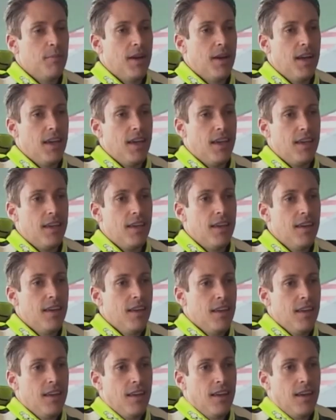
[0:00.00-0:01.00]
my
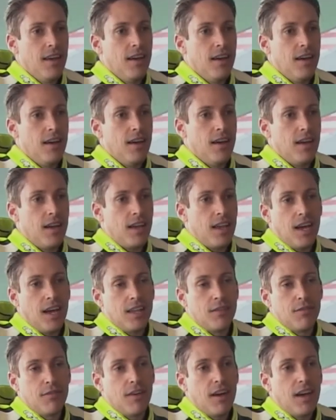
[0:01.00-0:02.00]
uh,
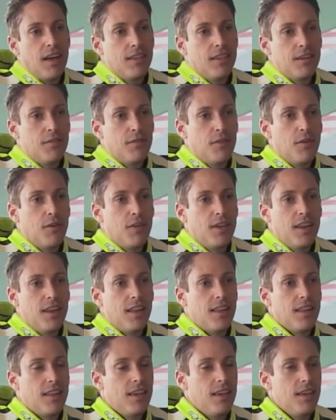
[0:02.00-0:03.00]
godfather from
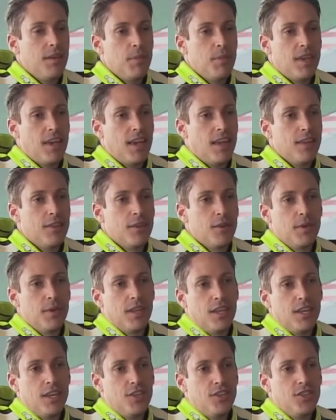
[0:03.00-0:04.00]
Italy, Michele
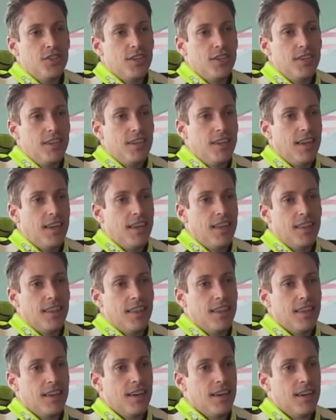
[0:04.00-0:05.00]
Dominici,
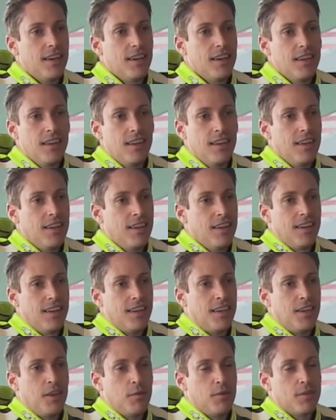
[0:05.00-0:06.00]
and uh,
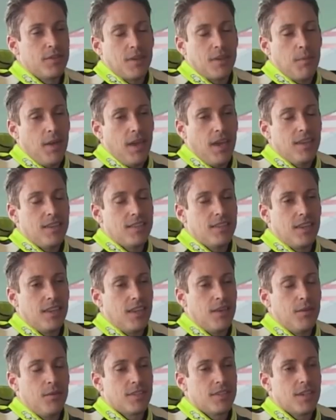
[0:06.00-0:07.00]
he was amazing.
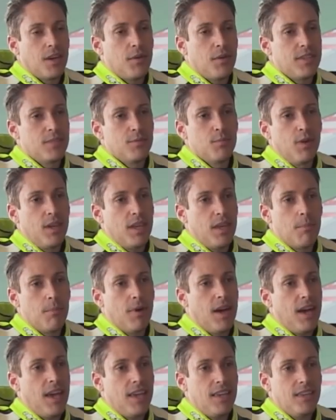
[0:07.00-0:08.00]
He was always bringing
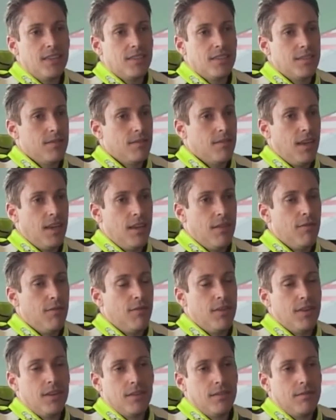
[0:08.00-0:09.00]
bikes and
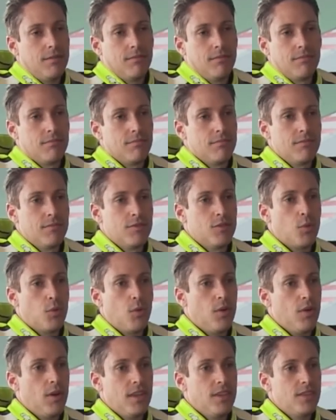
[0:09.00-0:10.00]
fun
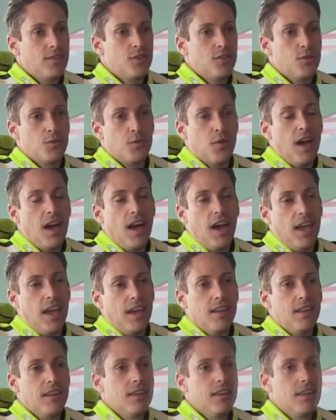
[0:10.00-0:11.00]
toys to
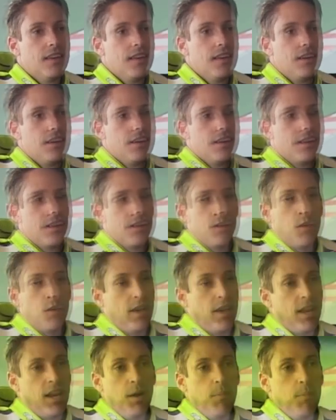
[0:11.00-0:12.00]
ride. I was
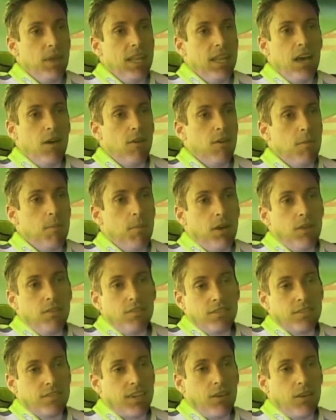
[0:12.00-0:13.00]
going up and down the
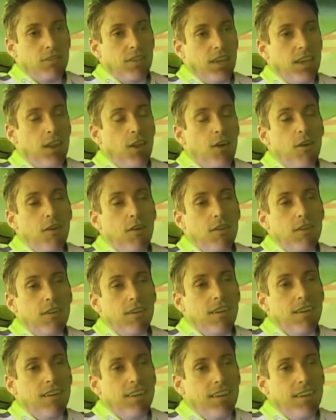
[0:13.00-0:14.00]
mountains all day long
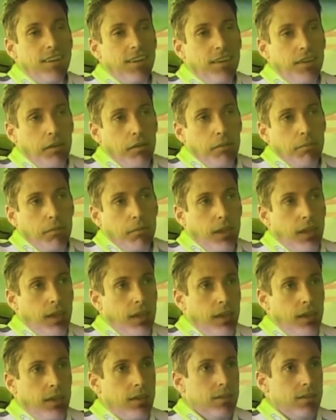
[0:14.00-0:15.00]

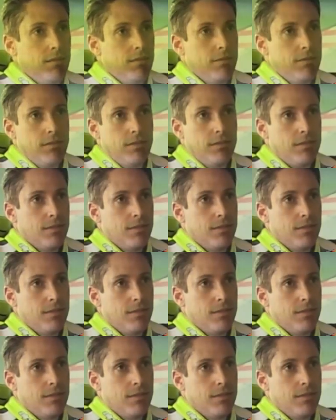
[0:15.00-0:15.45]
and